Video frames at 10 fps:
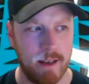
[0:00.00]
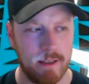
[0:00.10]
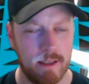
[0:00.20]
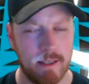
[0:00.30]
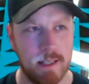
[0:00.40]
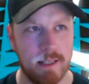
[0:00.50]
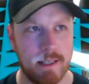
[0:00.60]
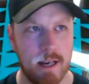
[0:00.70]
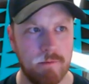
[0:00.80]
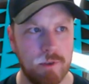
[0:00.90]
since he's
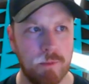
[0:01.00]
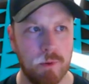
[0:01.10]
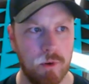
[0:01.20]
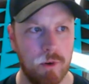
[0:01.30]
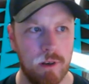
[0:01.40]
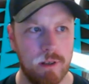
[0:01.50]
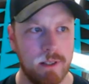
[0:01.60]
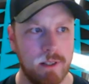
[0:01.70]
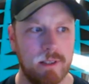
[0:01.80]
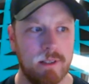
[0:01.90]
come to Port,
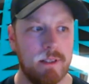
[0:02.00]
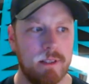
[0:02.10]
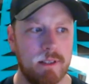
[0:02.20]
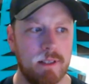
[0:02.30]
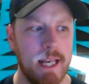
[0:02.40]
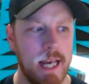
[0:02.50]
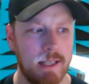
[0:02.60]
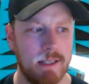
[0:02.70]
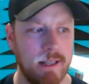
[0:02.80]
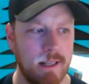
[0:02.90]
he
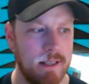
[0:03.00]
hasn't